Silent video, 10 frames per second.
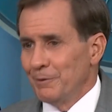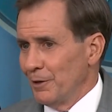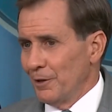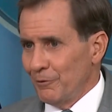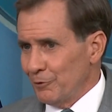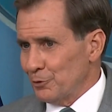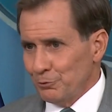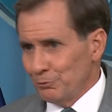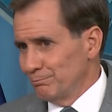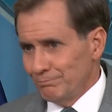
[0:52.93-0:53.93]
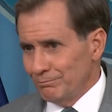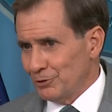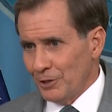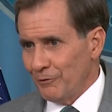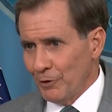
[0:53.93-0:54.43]
official
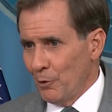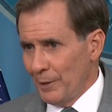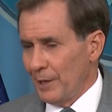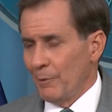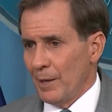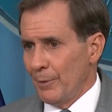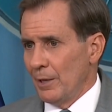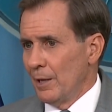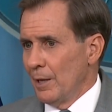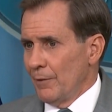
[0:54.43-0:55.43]
stuff at home anyway, but